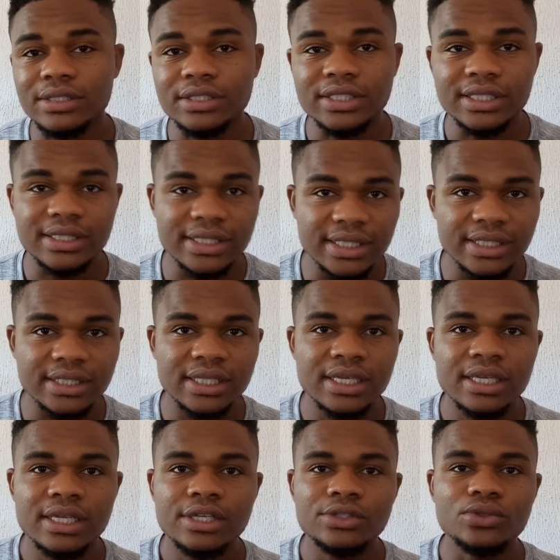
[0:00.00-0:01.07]
such as this.
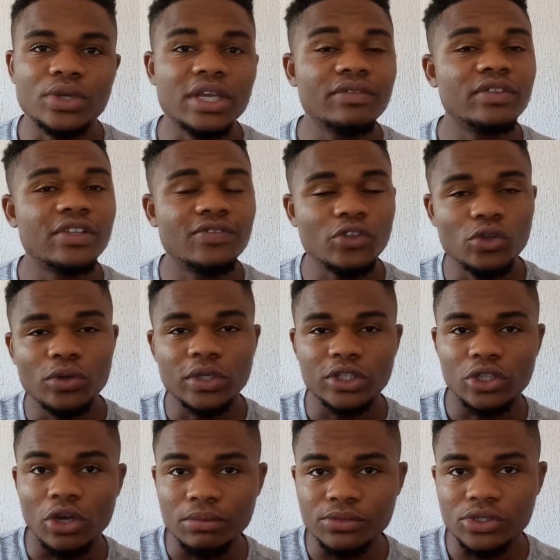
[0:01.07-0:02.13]
So give this video a
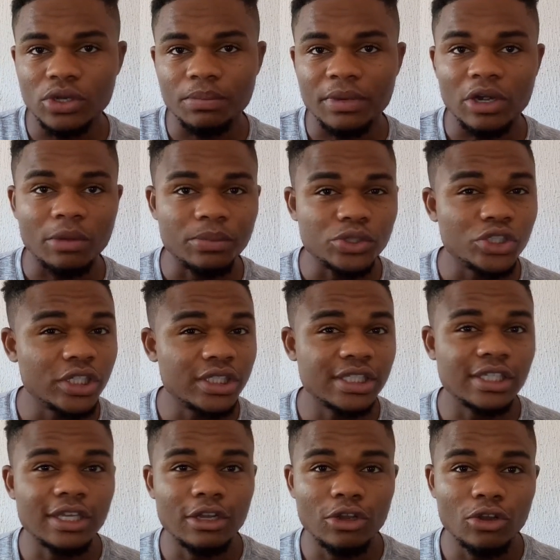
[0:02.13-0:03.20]
thumbs up. I appreciate it
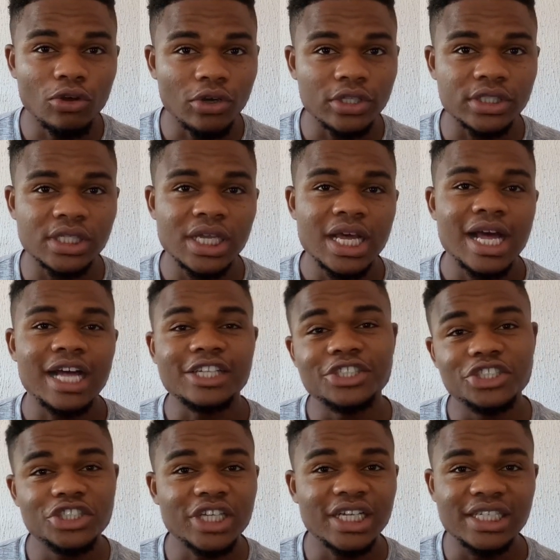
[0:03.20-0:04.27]
a lot, and
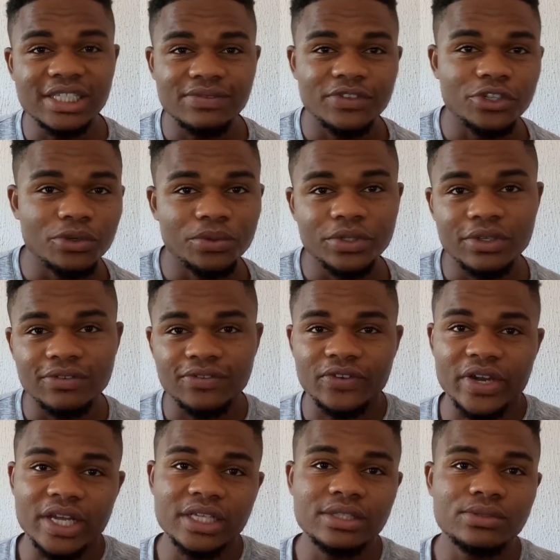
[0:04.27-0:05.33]
share this video with your
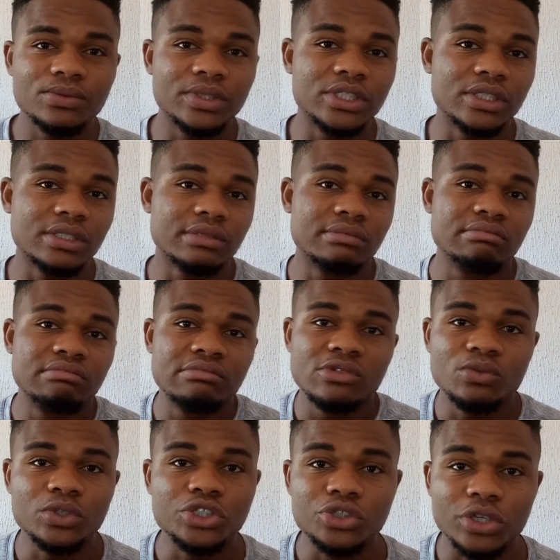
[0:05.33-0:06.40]
friends,
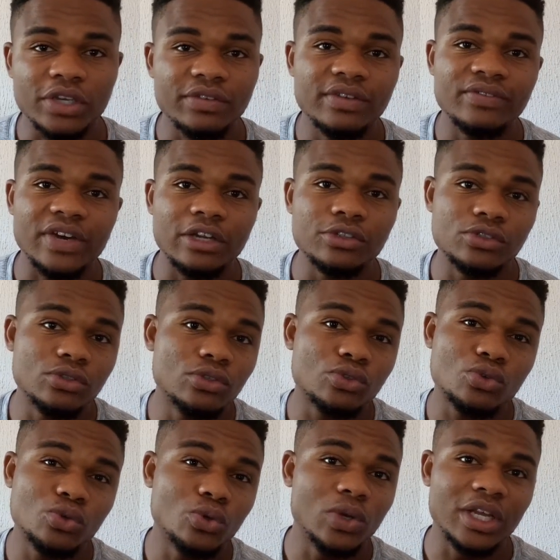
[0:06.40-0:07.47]
which you're giving value to those
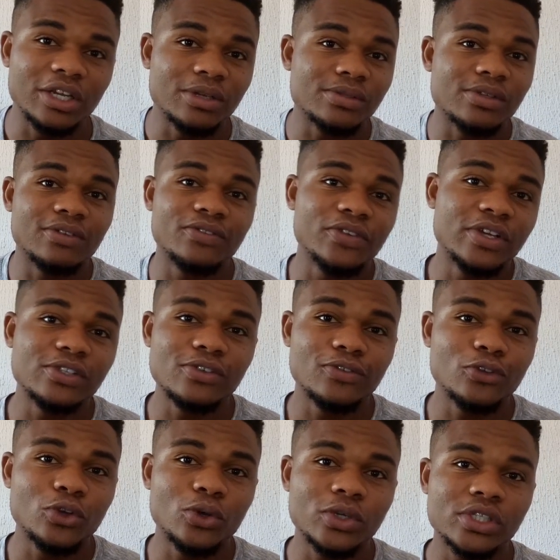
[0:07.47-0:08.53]
cool and awesome friends of
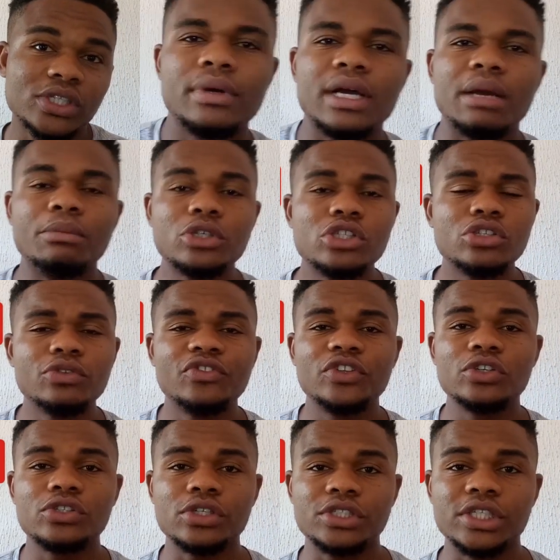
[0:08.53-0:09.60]
yours. I mostly do
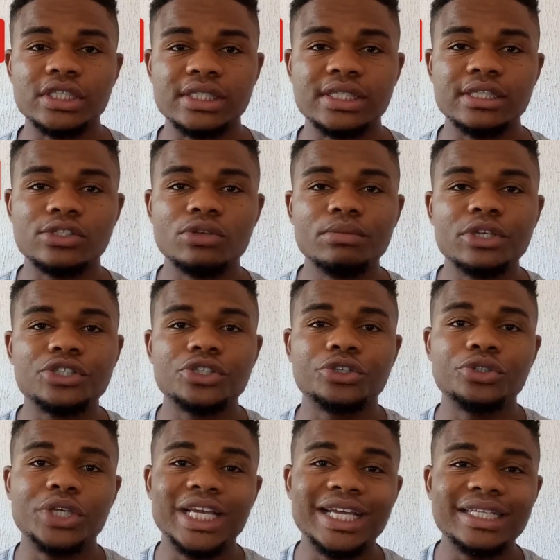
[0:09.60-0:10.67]
videos such as this, so make sure
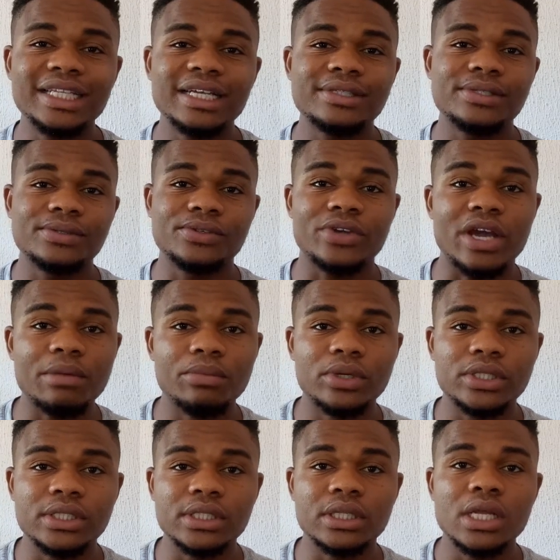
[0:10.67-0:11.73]
you hit that subscribe
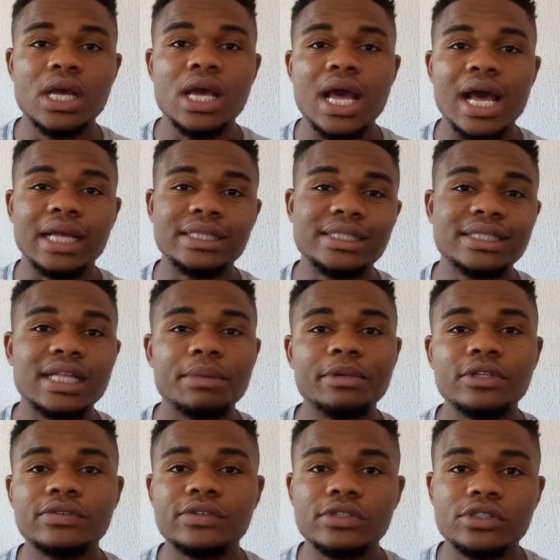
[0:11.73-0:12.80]
button and tick that bell
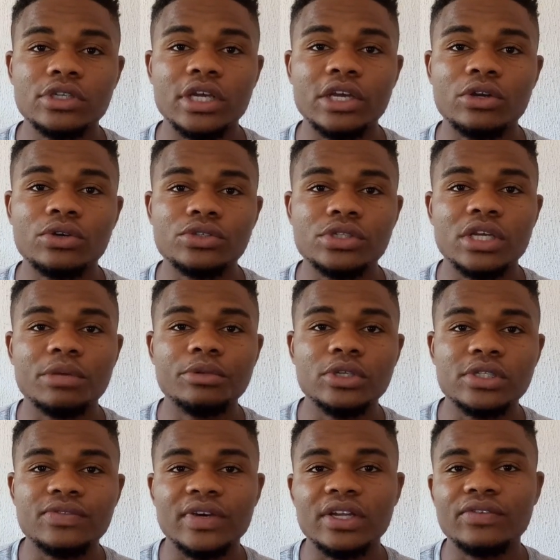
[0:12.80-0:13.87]
notification icon so that you'll be
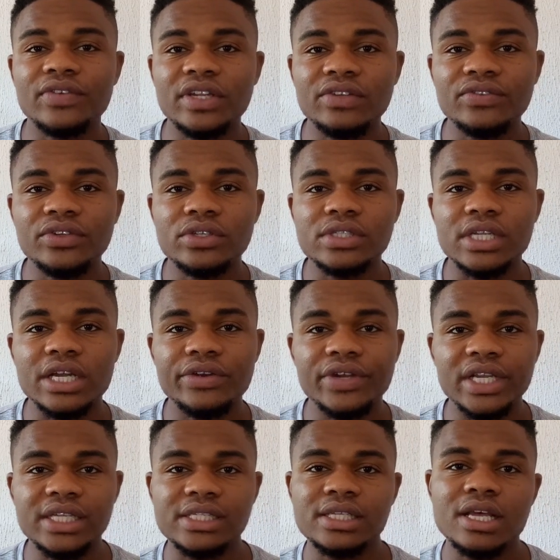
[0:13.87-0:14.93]
notified of any videos that I
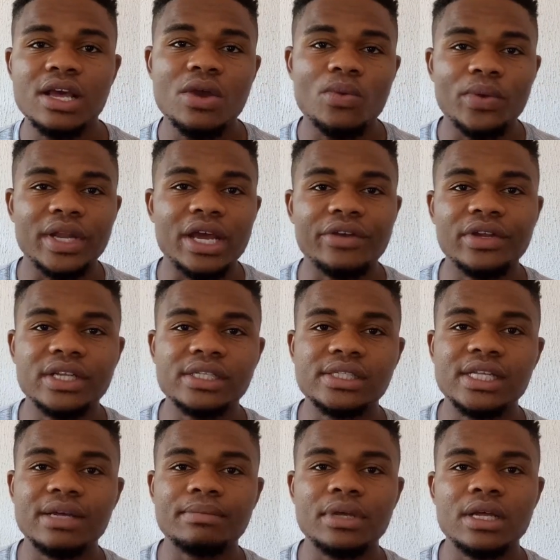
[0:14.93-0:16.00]
release when I release
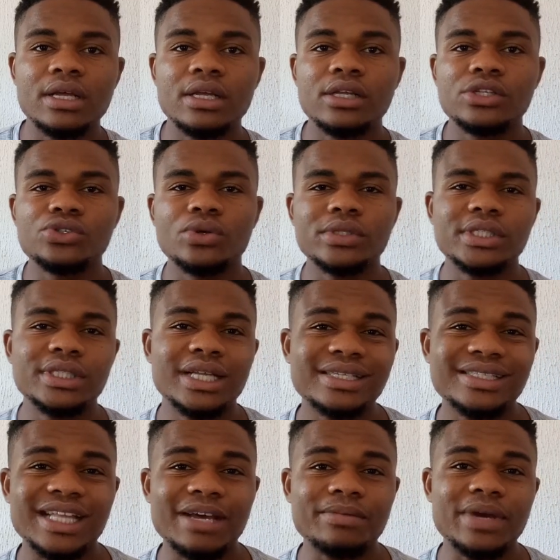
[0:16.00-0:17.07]
them. So until next
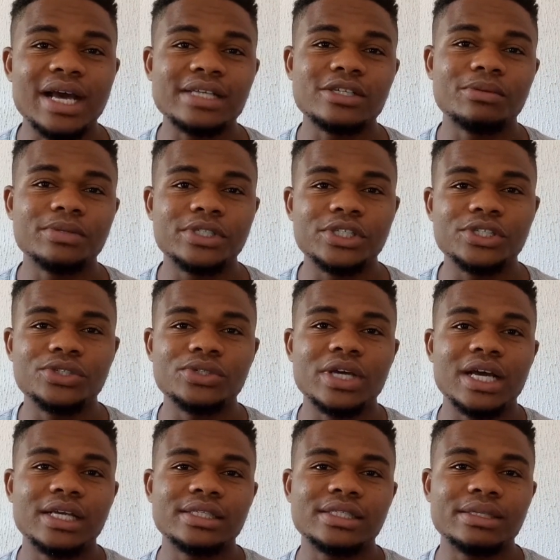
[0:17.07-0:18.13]
time, guys, I'll be seeing you
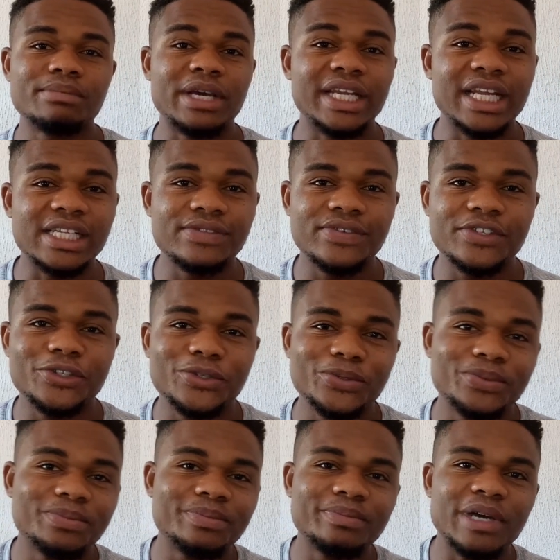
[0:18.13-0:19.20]
guys in my next video.
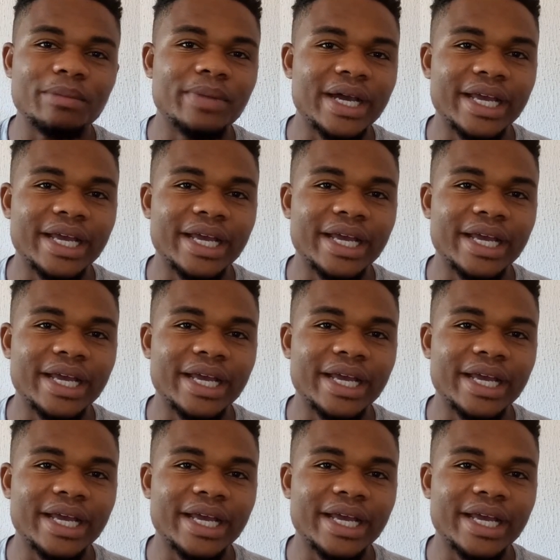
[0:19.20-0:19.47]
Bye